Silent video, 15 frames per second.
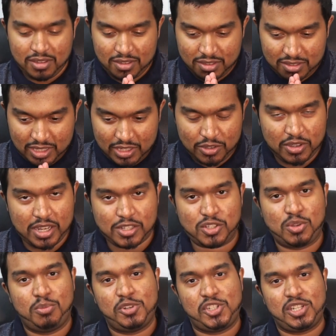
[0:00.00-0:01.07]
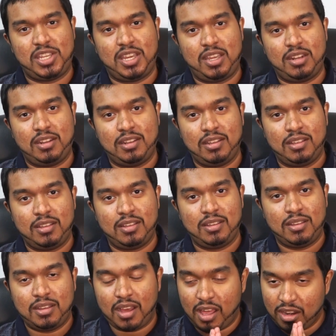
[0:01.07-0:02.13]
Thank you guys so much again.
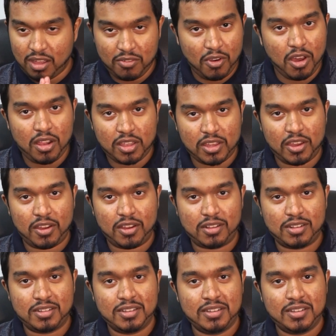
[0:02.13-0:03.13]
I love all of y'all.